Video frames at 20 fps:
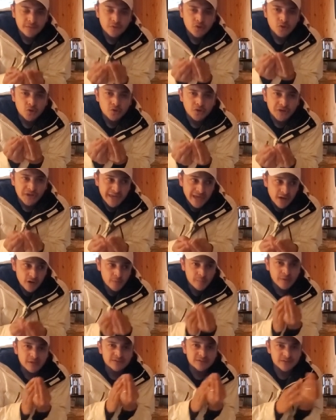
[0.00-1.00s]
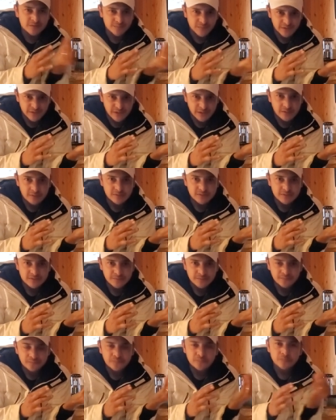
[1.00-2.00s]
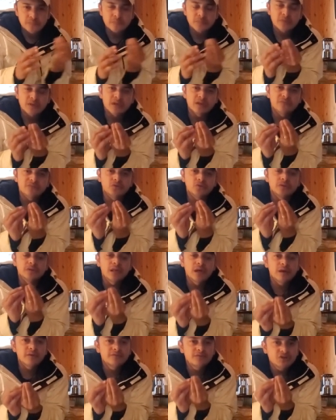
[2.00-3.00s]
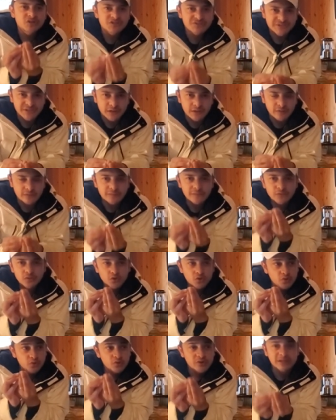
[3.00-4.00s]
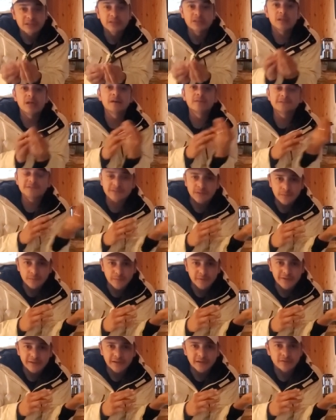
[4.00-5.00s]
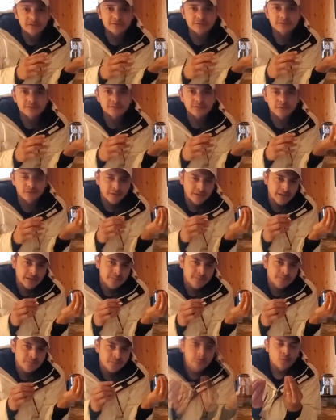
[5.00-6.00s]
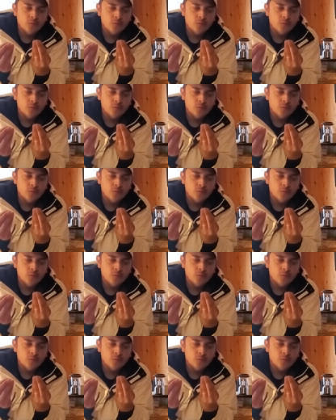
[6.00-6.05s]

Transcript: you can care about somebody else. If you love yourself, you can love somebody else, okay?